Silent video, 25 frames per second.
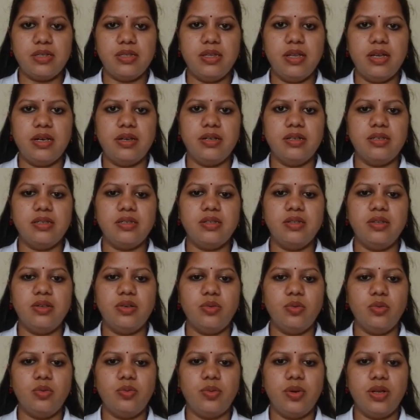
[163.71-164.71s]
that is the
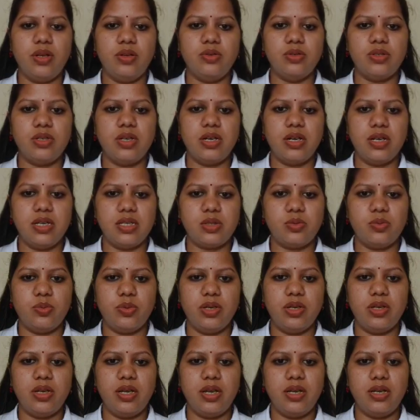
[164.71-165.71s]
root values are S1
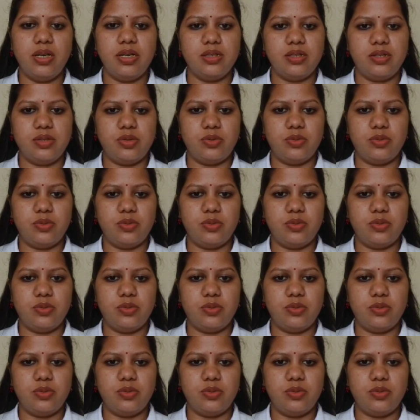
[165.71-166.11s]
and S2.